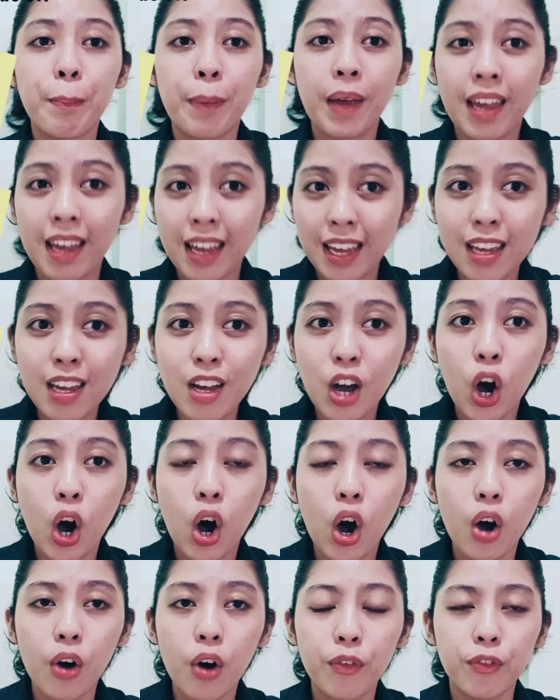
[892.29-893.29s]
pay
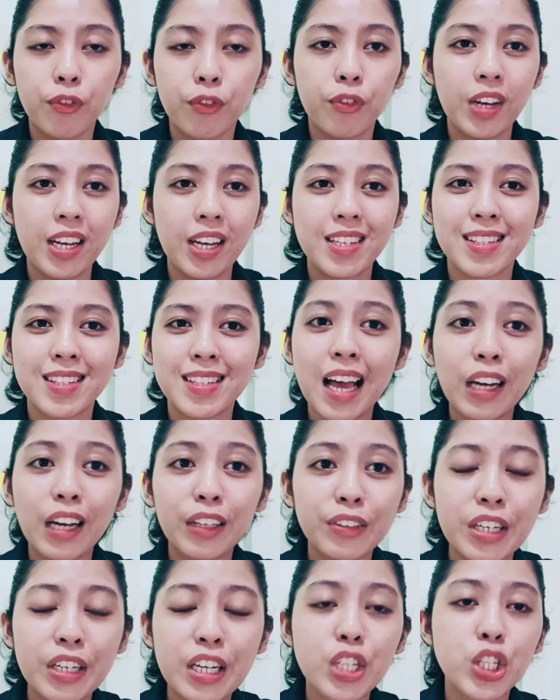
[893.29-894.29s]
of the
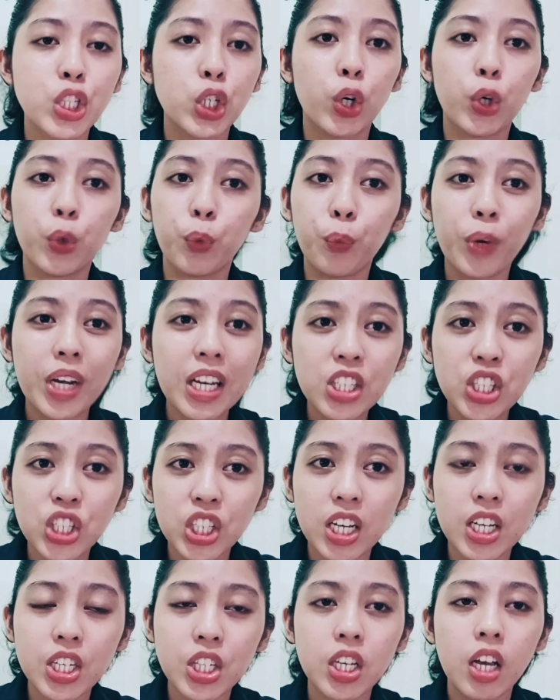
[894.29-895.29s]
salaries or
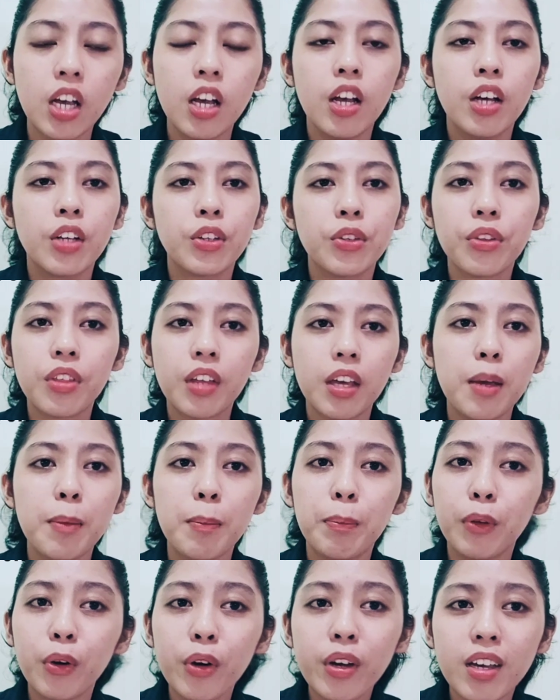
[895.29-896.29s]
wages to the
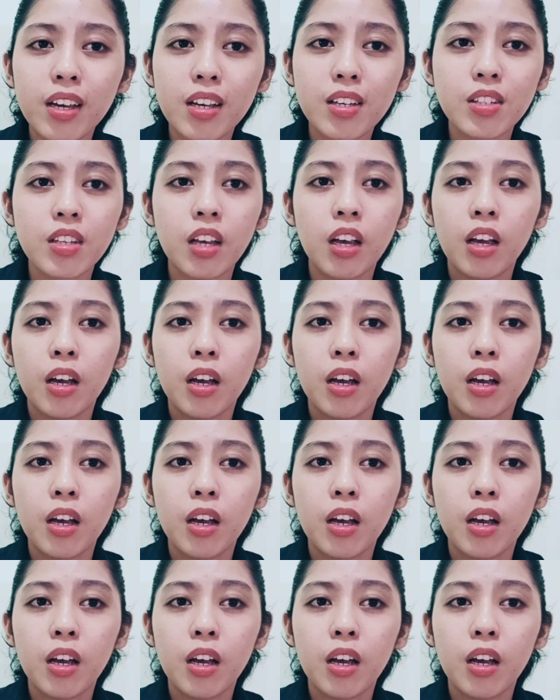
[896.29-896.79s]
employees,